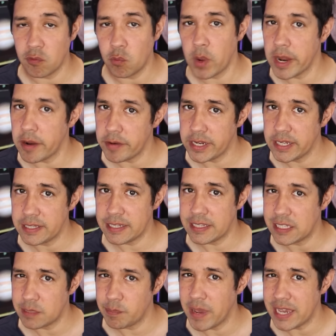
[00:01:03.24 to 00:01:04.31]
of where it is
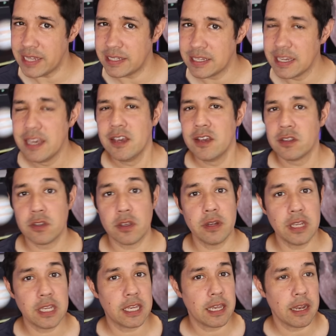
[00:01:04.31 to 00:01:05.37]
in space so
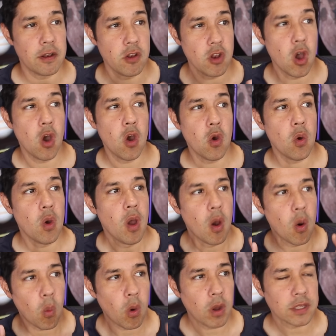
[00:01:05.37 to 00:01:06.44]
that it can know
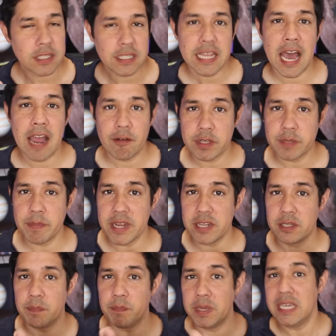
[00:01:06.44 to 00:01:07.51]
what star is
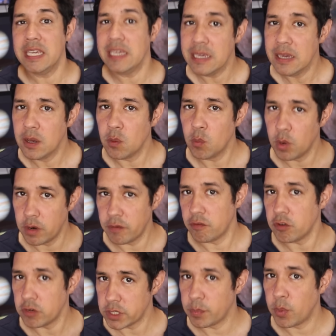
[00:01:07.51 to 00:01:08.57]
meant to be
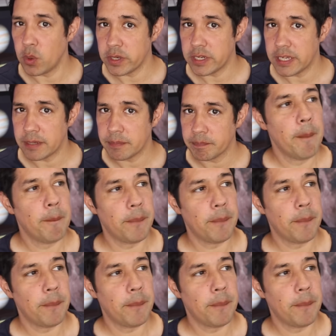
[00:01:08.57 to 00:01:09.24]
wherever it's pointing.